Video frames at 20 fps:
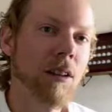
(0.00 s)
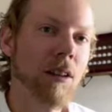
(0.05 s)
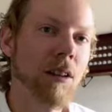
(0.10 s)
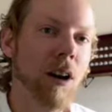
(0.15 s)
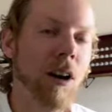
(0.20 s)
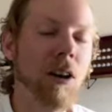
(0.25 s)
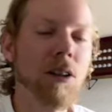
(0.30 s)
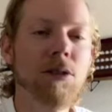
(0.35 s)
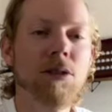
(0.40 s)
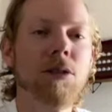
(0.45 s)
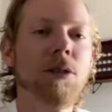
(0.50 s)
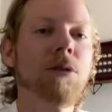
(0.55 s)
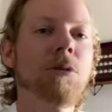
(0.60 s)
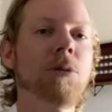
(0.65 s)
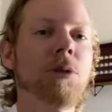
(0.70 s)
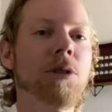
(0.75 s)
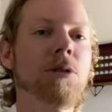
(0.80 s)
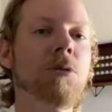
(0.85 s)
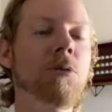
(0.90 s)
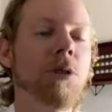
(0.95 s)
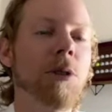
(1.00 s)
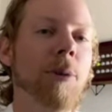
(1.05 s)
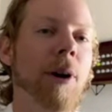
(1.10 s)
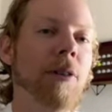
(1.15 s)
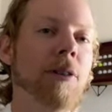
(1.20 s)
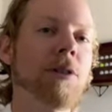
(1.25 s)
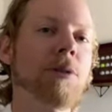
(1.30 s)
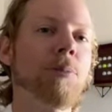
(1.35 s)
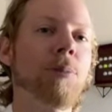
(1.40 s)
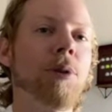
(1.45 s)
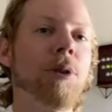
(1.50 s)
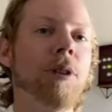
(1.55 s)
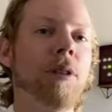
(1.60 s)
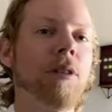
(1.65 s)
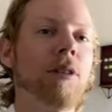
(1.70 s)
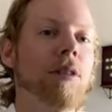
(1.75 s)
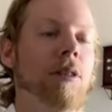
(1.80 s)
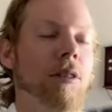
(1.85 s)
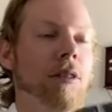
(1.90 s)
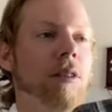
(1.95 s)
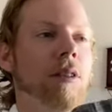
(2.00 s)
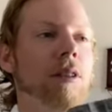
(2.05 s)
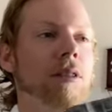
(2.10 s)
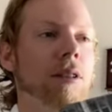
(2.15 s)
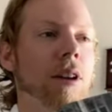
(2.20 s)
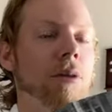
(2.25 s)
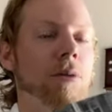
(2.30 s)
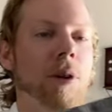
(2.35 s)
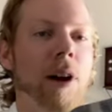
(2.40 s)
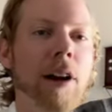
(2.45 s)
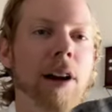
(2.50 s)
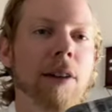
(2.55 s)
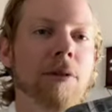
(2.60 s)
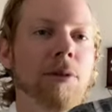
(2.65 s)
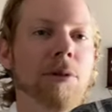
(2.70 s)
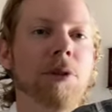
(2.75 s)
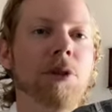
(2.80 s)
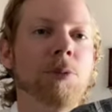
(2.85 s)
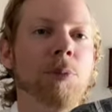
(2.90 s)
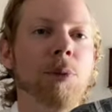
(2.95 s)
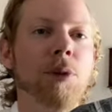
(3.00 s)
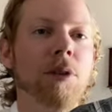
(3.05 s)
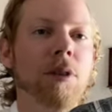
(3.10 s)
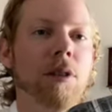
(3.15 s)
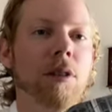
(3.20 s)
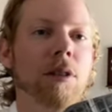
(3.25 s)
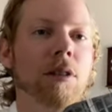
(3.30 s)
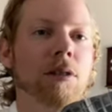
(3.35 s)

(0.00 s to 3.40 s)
Also, what's cool about this book is that right after this book,